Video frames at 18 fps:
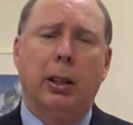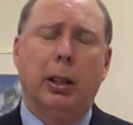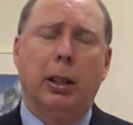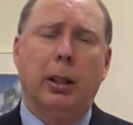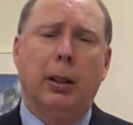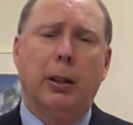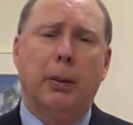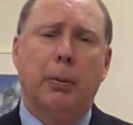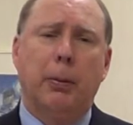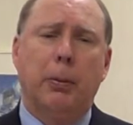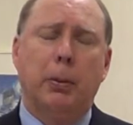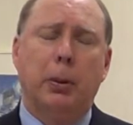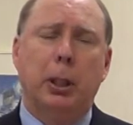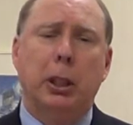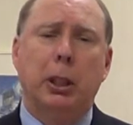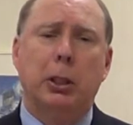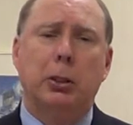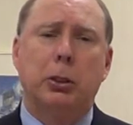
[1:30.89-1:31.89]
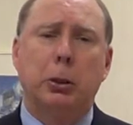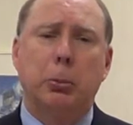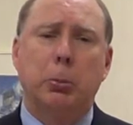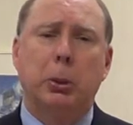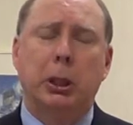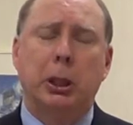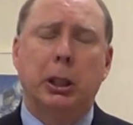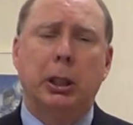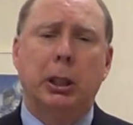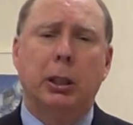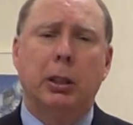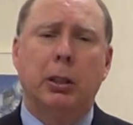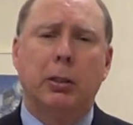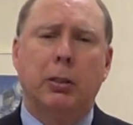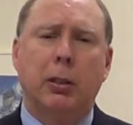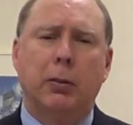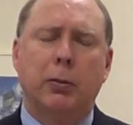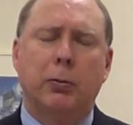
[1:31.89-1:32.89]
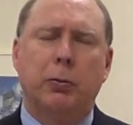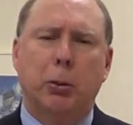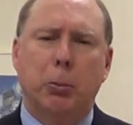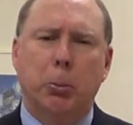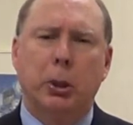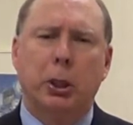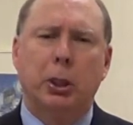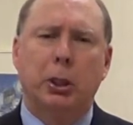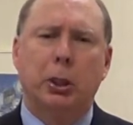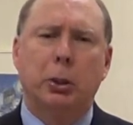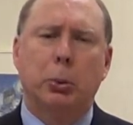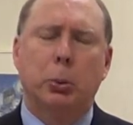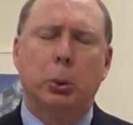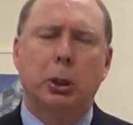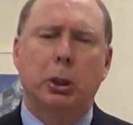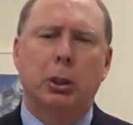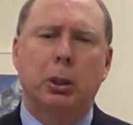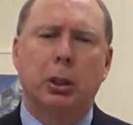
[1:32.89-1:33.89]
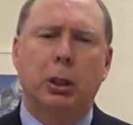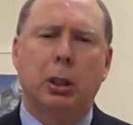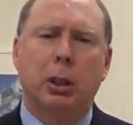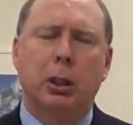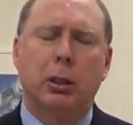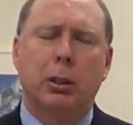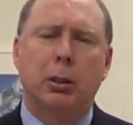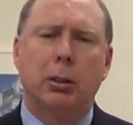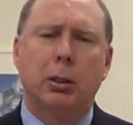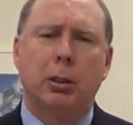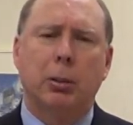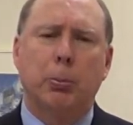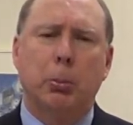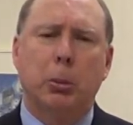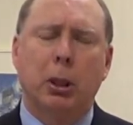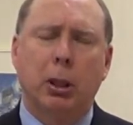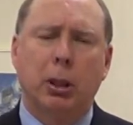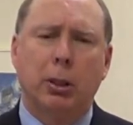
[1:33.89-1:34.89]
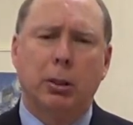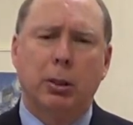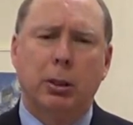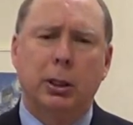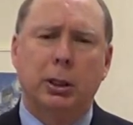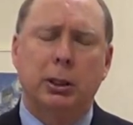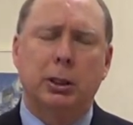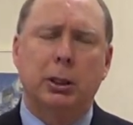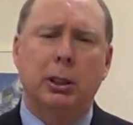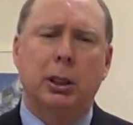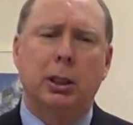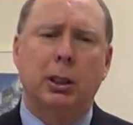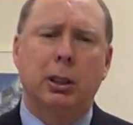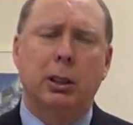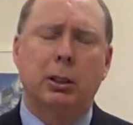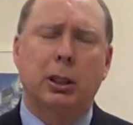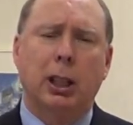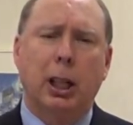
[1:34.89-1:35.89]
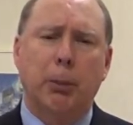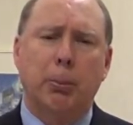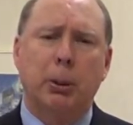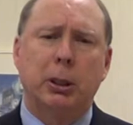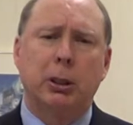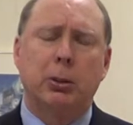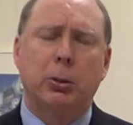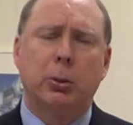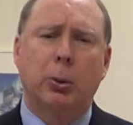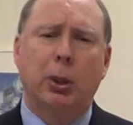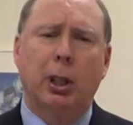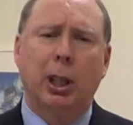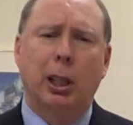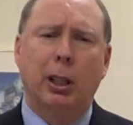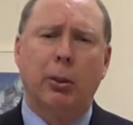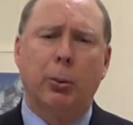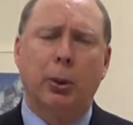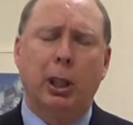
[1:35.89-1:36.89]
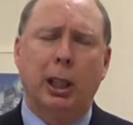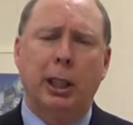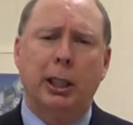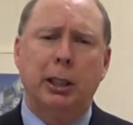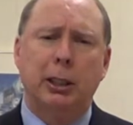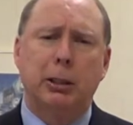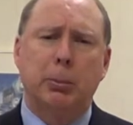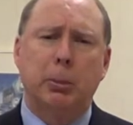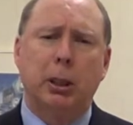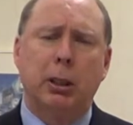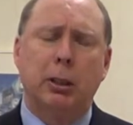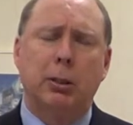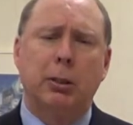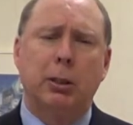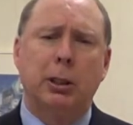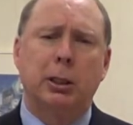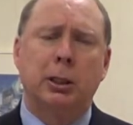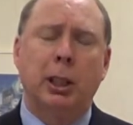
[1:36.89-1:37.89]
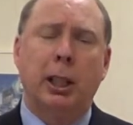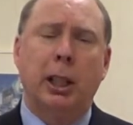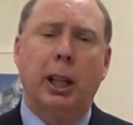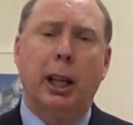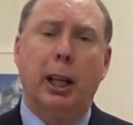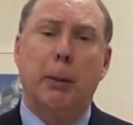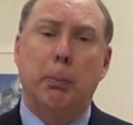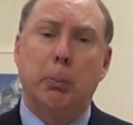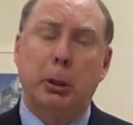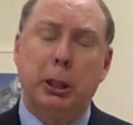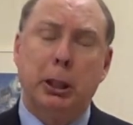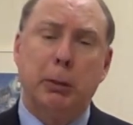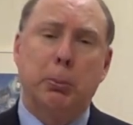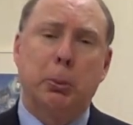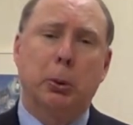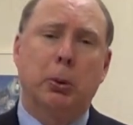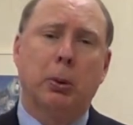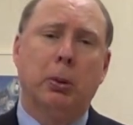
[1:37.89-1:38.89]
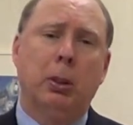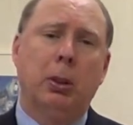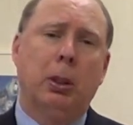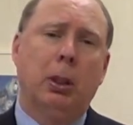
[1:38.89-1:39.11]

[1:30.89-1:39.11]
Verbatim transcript: uh, need to be familiar with mental illness and the topics relate, relating to mental illness and people